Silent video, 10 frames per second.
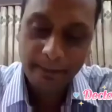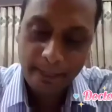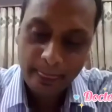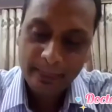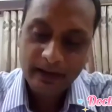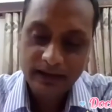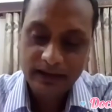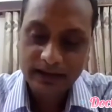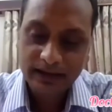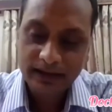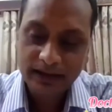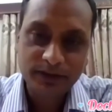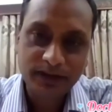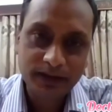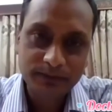you, madam.
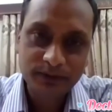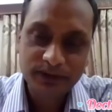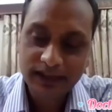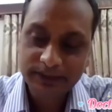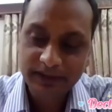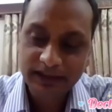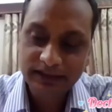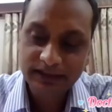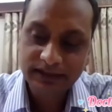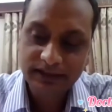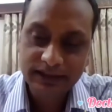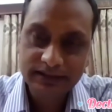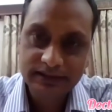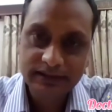Honorable and respected guest,